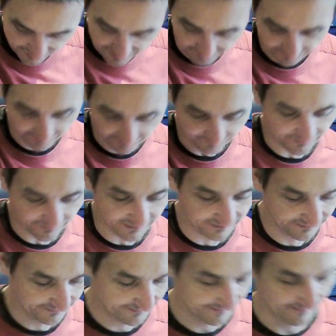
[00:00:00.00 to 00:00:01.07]
some fun,
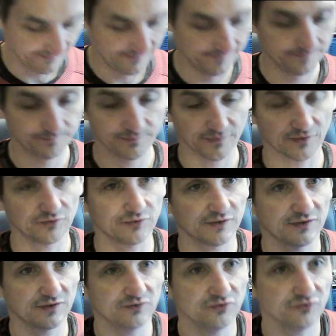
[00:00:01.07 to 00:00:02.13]
you
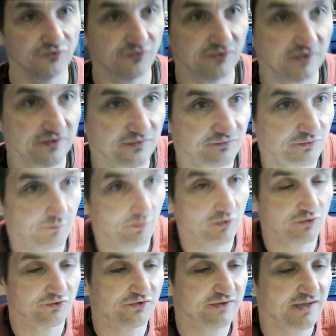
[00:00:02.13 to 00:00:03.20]
can use this from
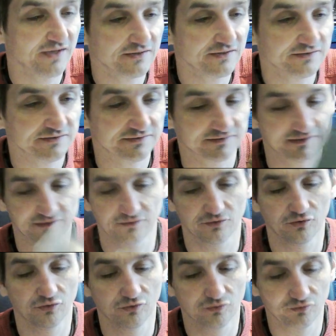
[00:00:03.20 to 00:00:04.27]
old tellies and
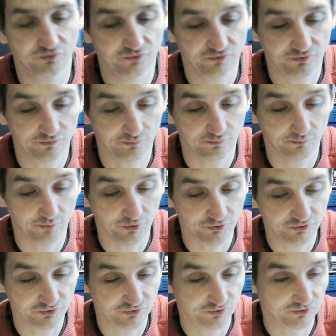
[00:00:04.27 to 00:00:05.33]
old
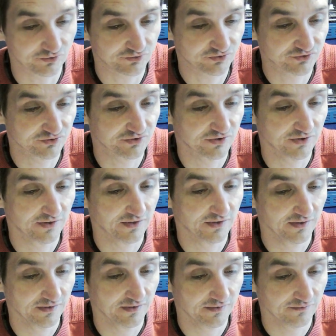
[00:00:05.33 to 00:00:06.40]
monitors
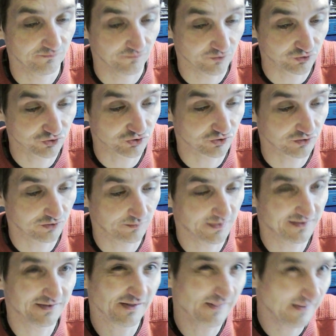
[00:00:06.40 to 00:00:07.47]
for sure,
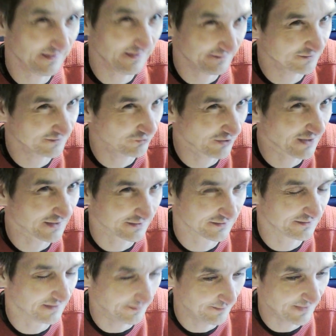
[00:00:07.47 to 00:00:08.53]
but the less cracked
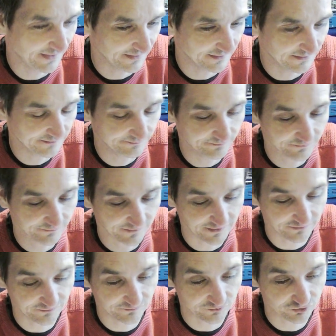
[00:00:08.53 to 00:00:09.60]
the better, that's
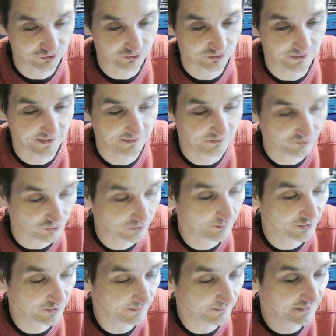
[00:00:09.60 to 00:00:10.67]
for sure. And
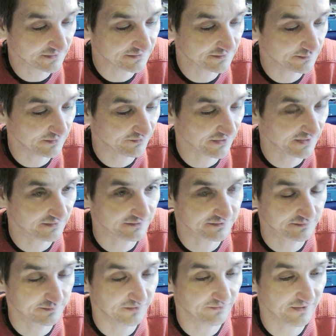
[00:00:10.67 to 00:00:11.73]
Robert Murray Smith
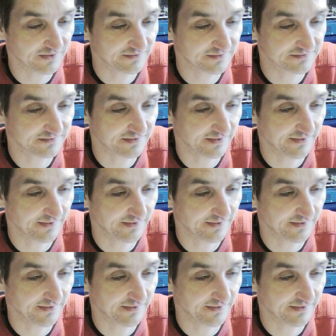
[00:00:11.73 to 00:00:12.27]
has a